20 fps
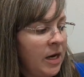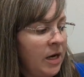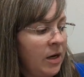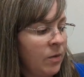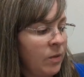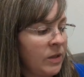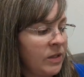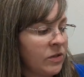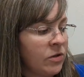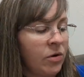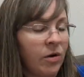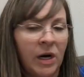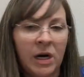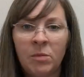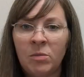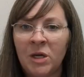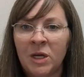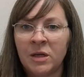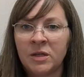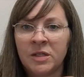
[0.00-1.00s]
It was
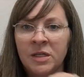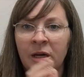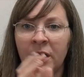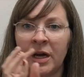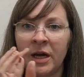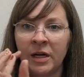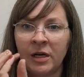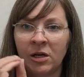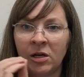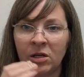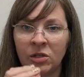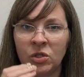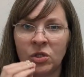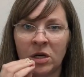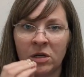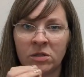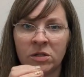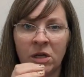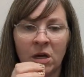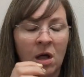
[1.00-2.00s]
great because it had good
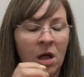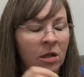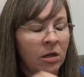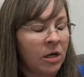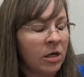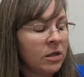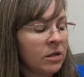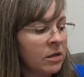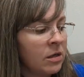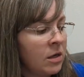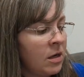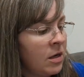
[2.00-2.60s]
chunks of color,